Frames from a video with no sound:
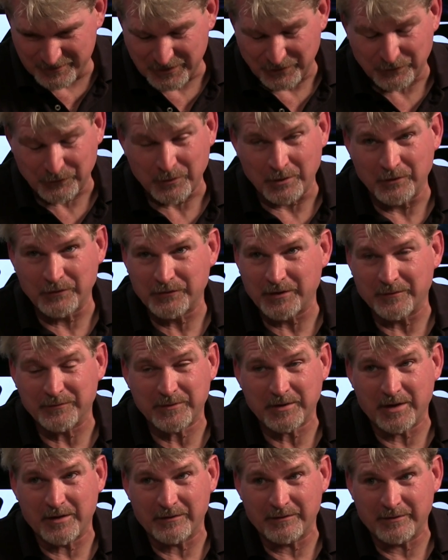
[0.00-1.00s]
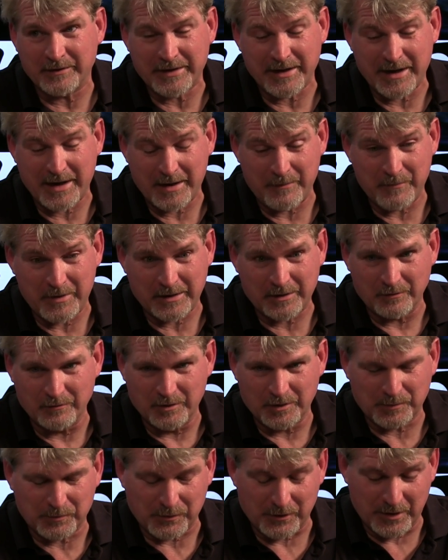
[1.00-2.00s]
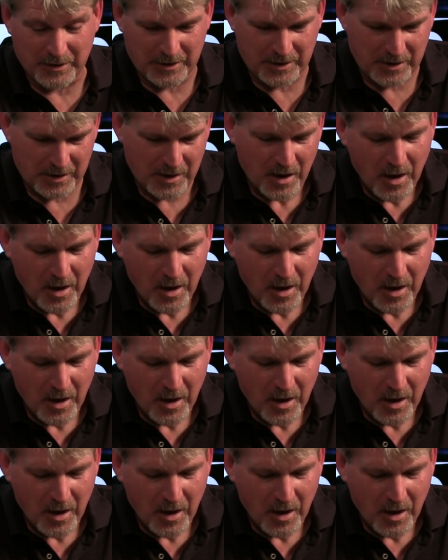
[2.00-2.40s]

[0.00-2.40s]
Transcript: Just throw stuff together in CAD, make it look pretty.